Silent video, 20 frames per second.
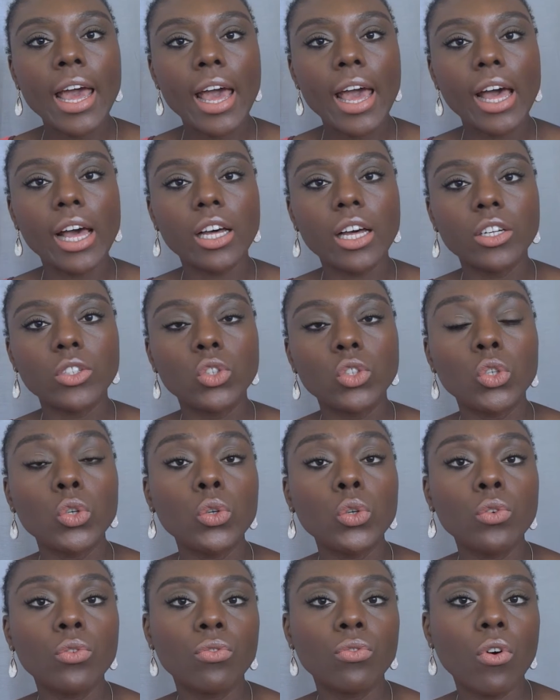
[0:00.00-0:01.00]
uh, to
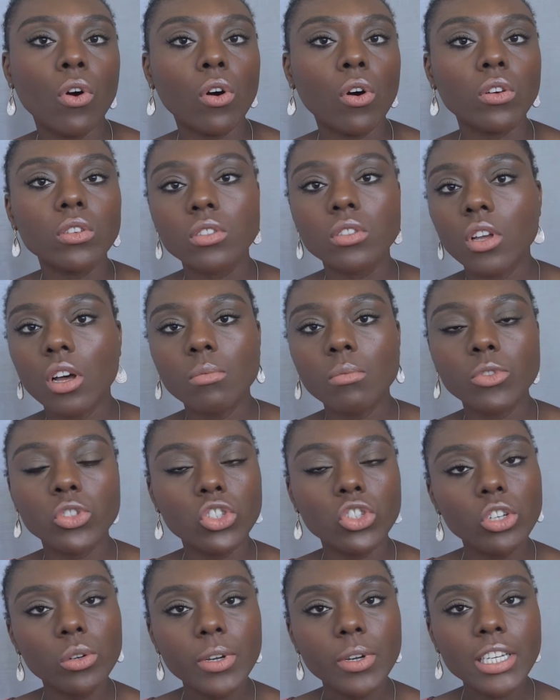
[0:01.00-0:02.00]
look for some
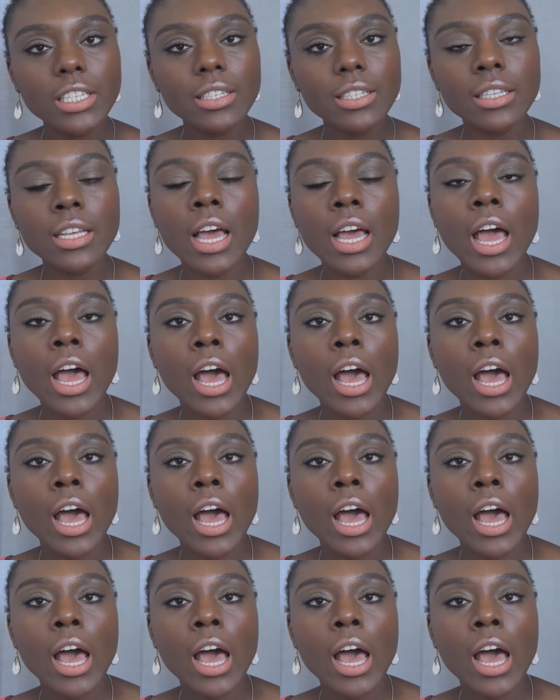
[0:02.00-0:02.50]
jewelries.